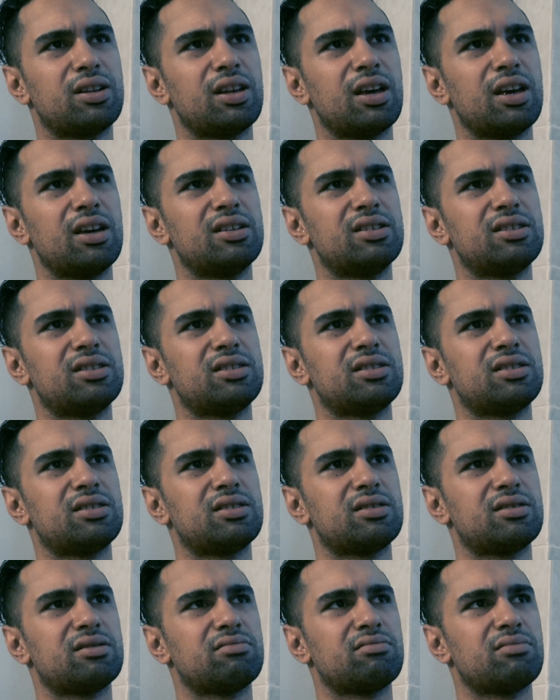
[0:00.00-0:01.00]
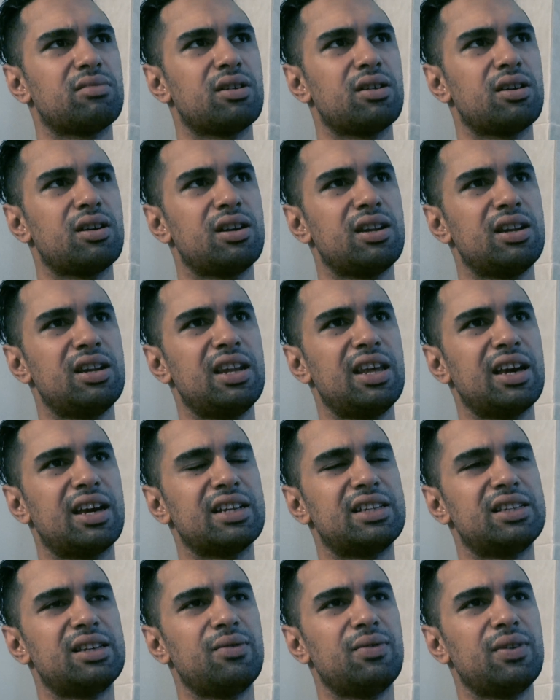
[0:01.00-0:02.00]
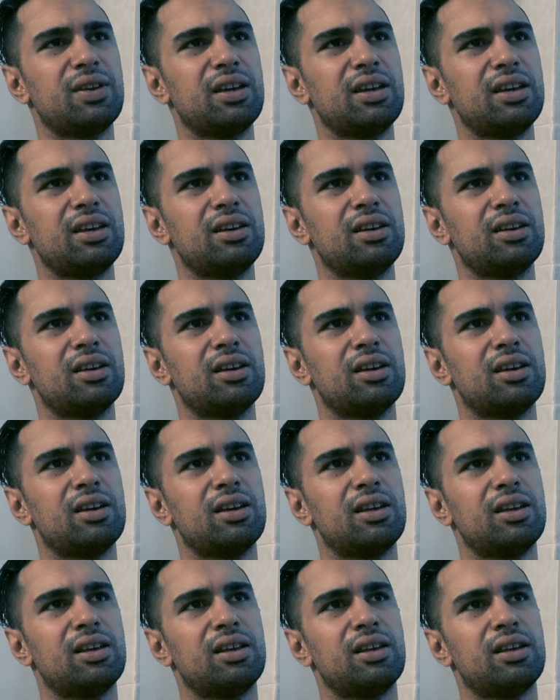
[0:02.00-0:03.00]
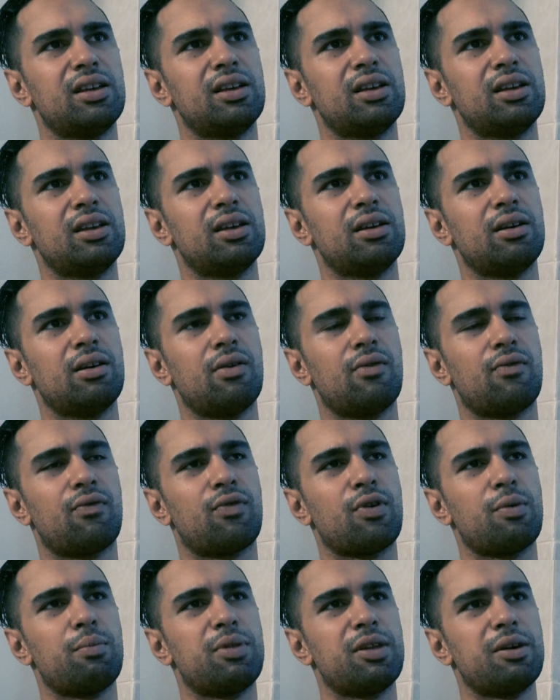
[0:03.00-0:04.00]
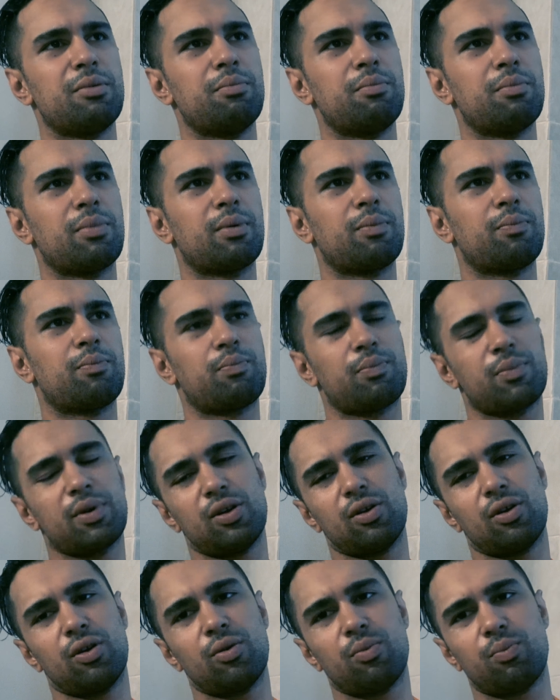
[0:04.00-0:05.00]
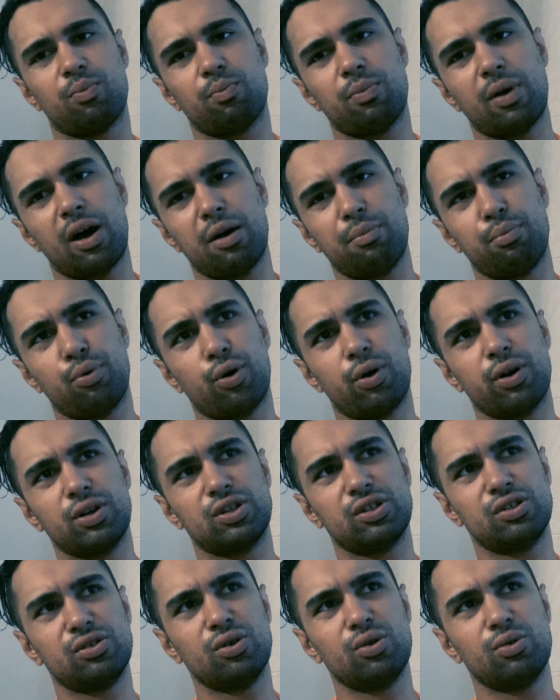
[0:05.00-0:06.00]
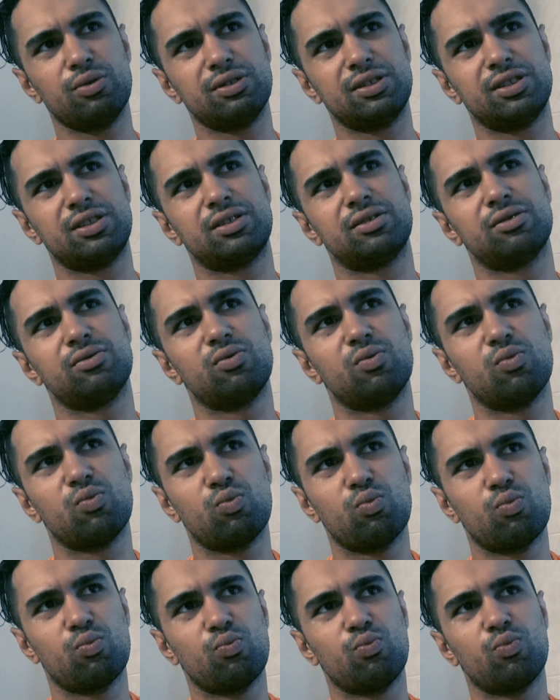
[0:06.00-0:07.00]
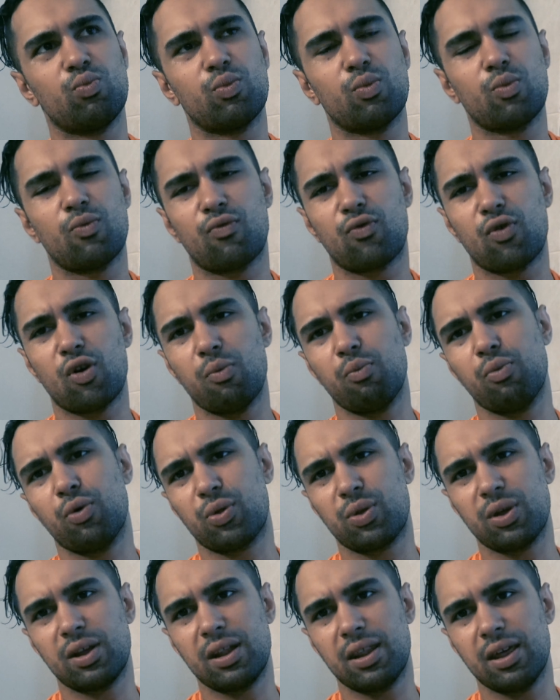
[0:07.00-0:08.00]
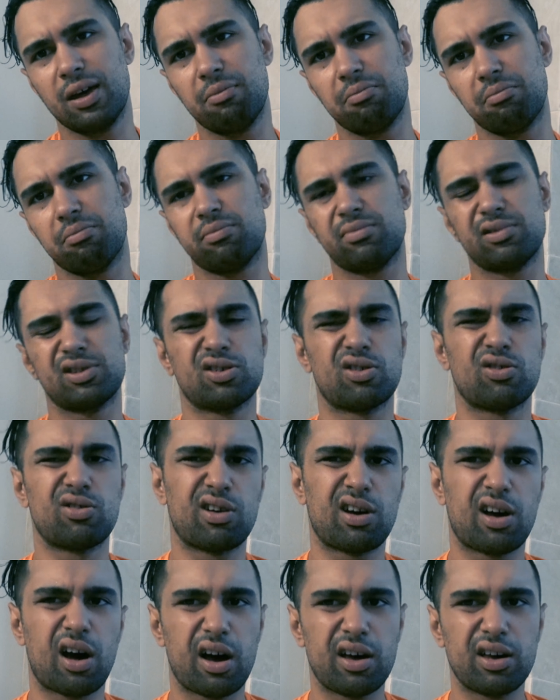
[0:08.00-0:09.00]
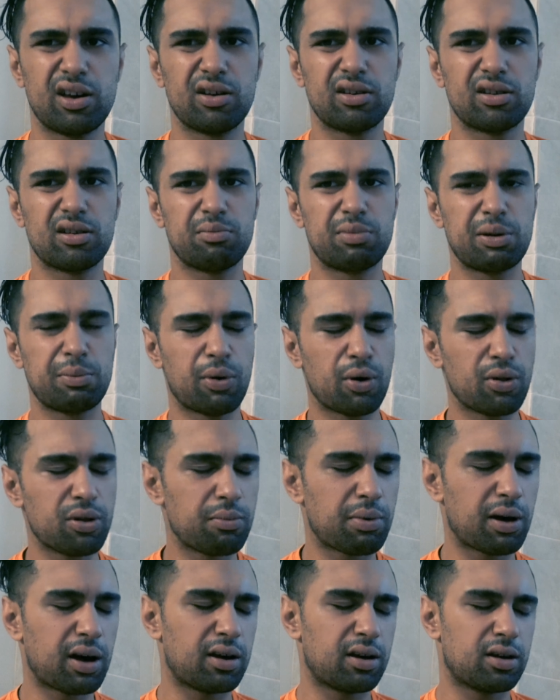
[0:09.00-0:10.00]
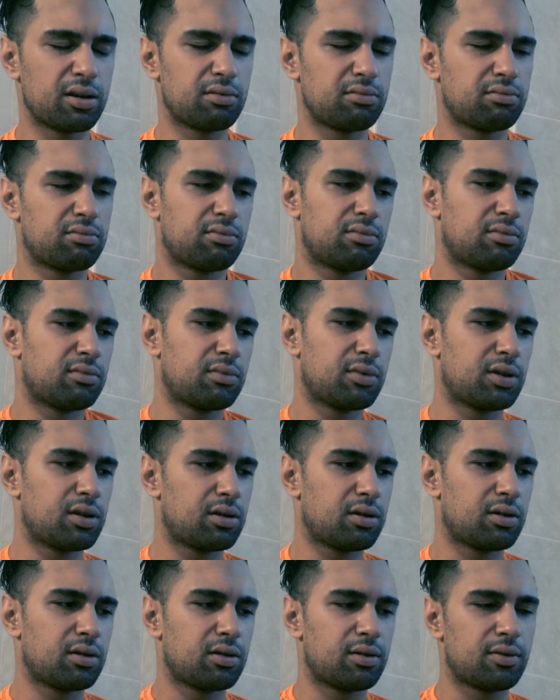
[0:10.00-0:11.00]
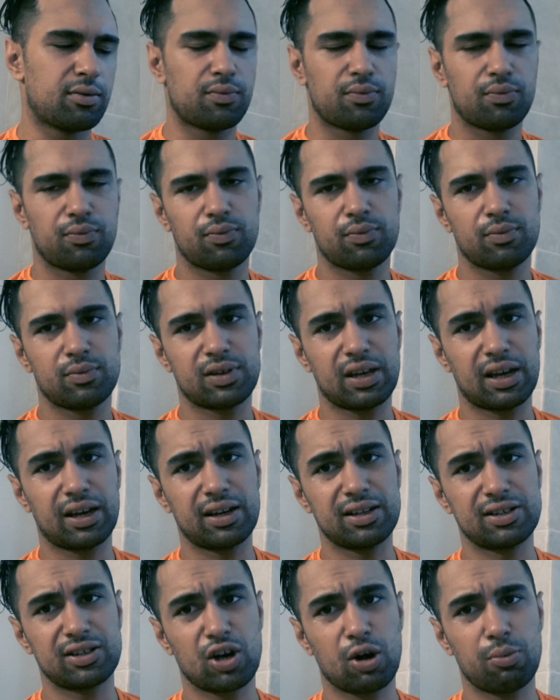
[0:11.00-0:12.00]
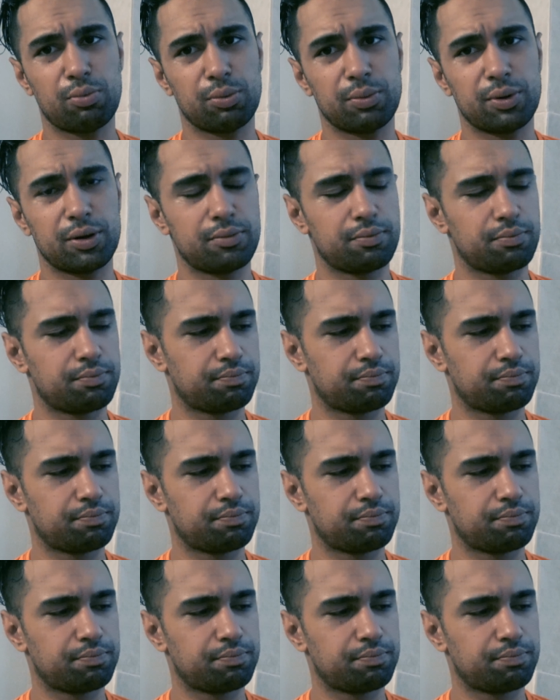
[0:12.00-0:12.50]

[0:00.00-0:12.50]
It's negativity from them, outpouring to you is from within them. So how are you gonna be bothered by it? Take it as a compliment.